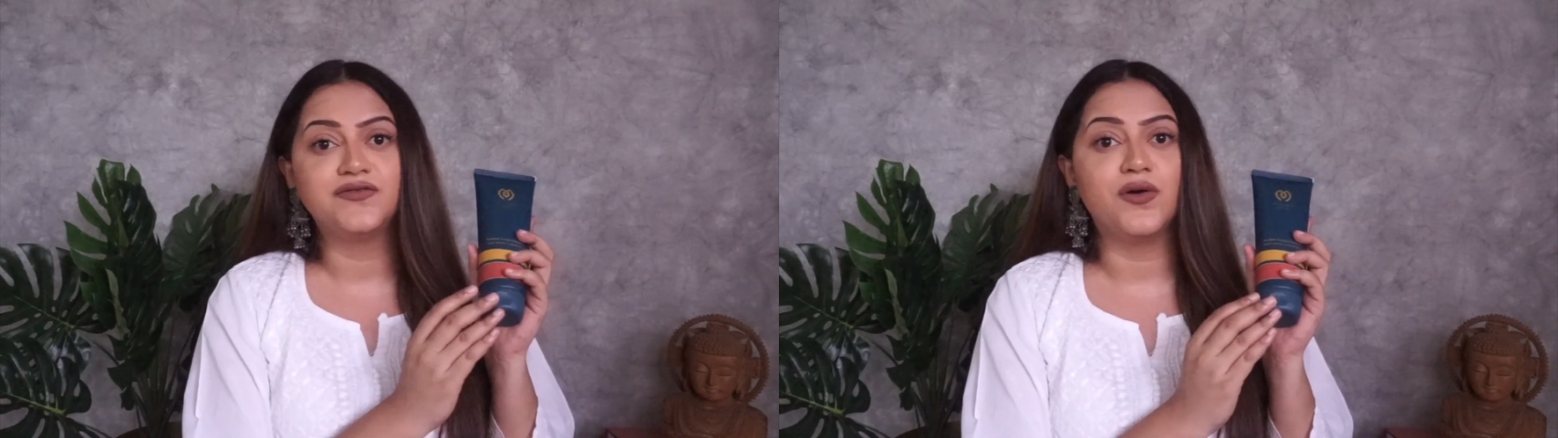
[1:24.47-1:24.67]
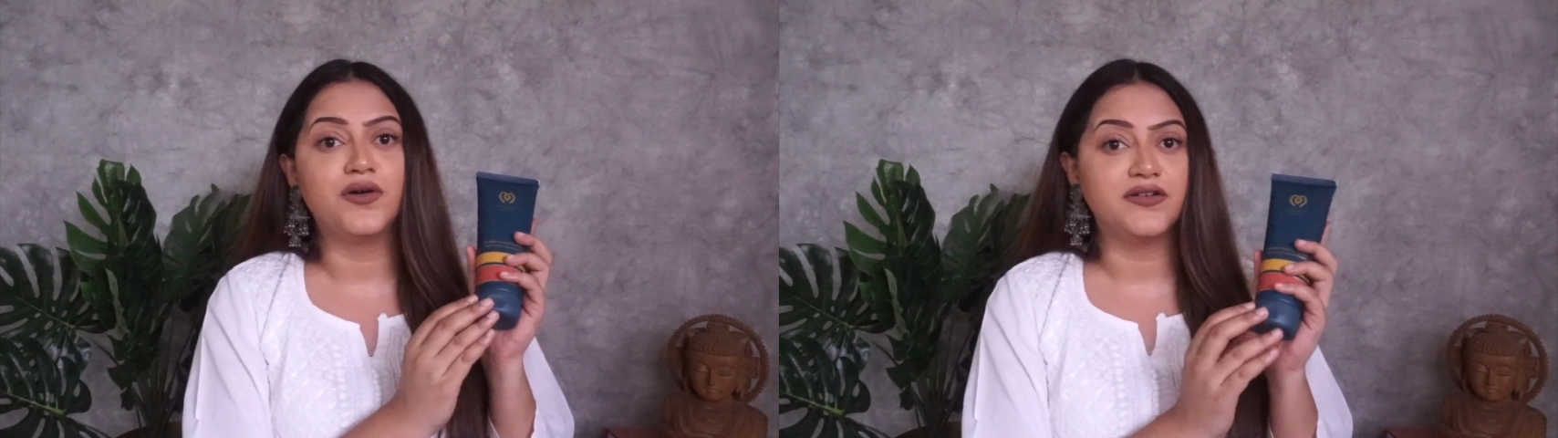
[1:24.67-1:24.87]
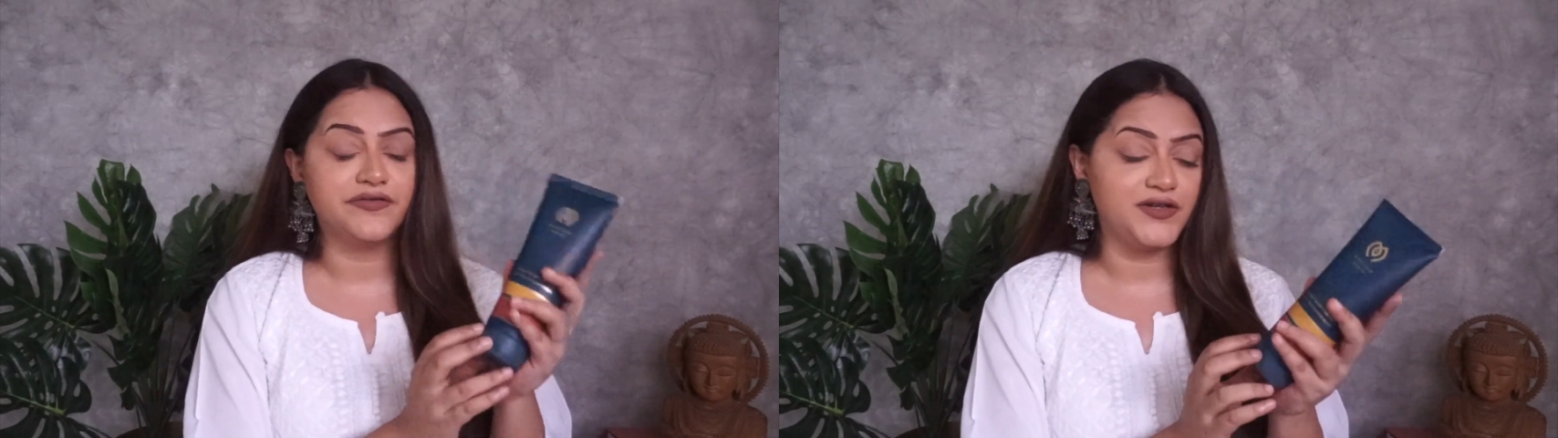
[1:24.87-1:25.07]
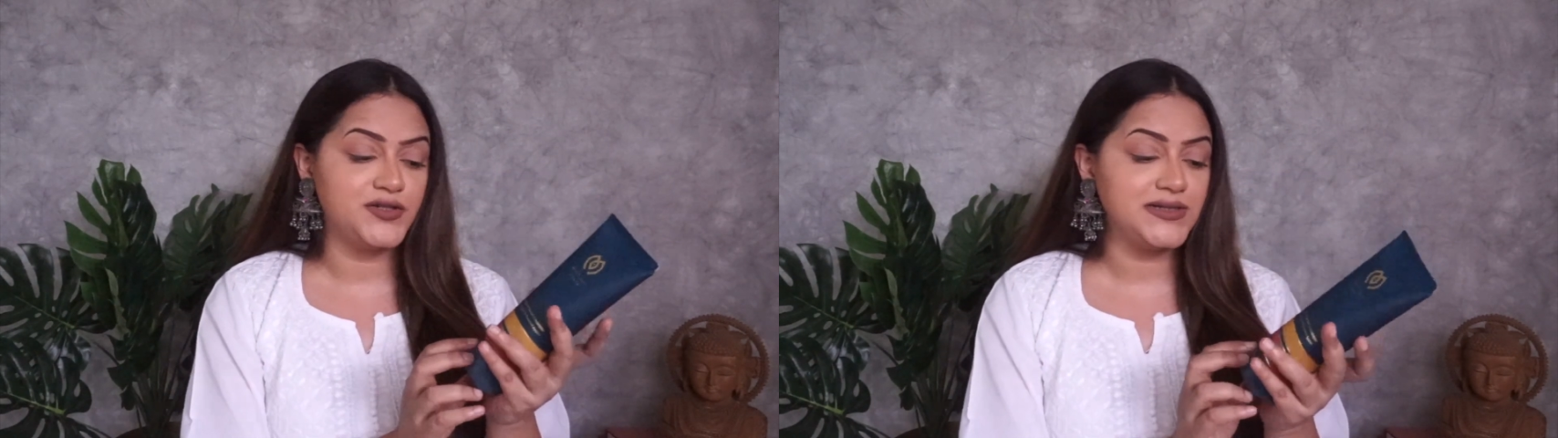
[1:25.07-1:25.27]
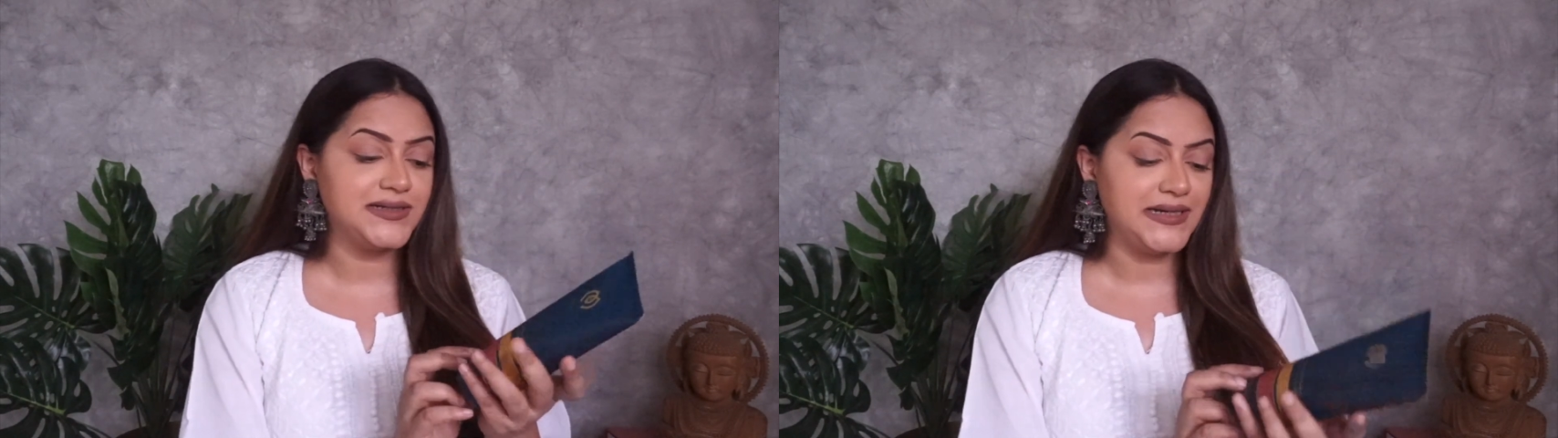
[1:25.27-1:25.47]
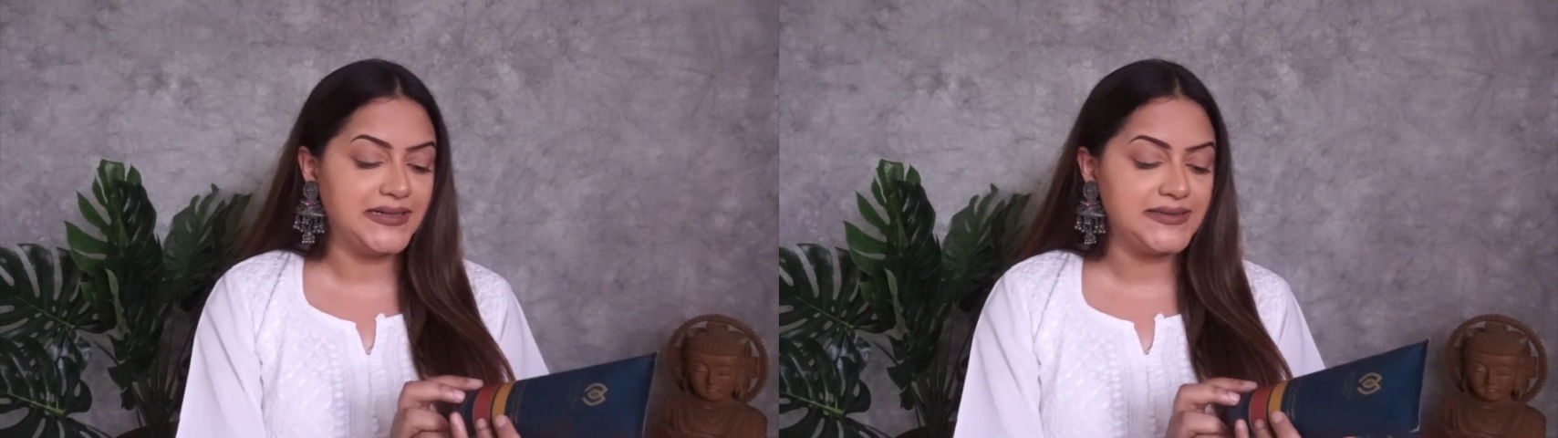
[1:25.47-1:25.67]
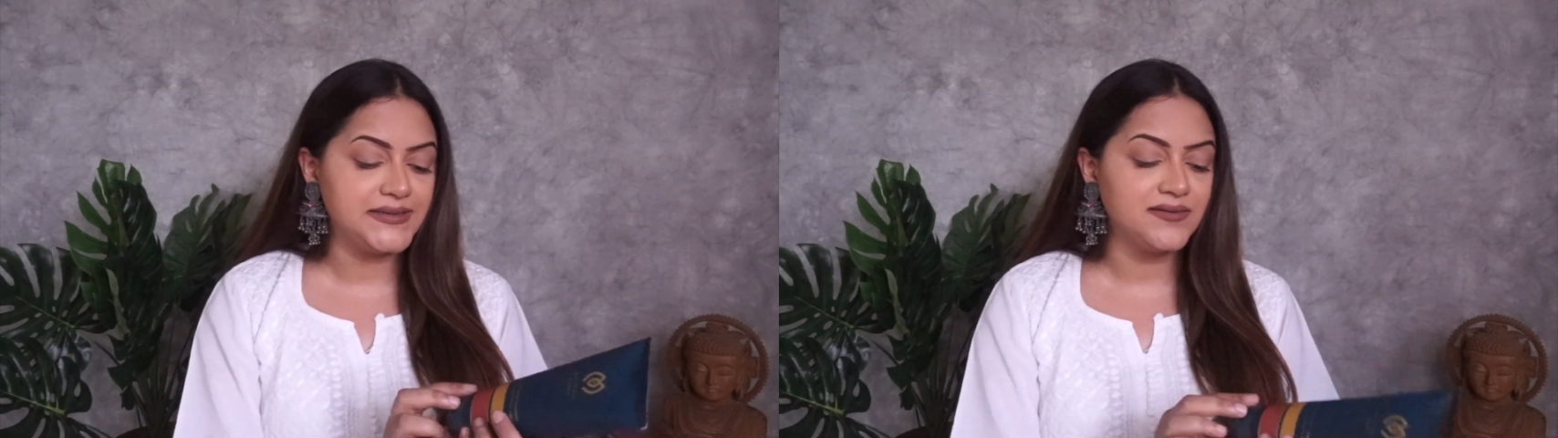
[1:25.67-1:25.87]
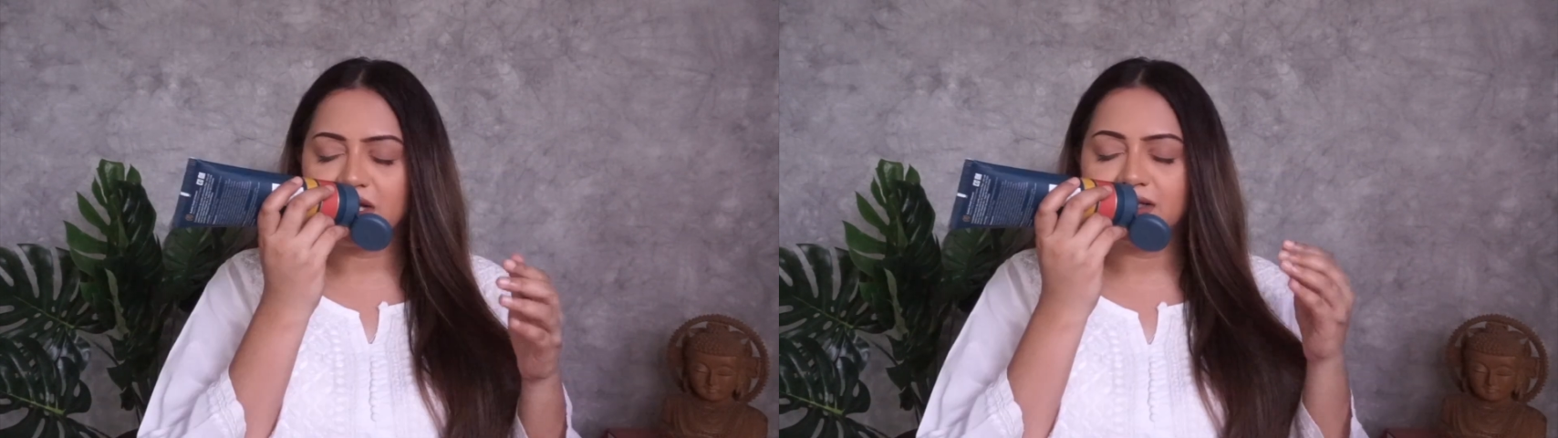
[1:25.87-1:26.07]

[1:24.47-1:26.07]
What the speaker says: for a facial cleanser.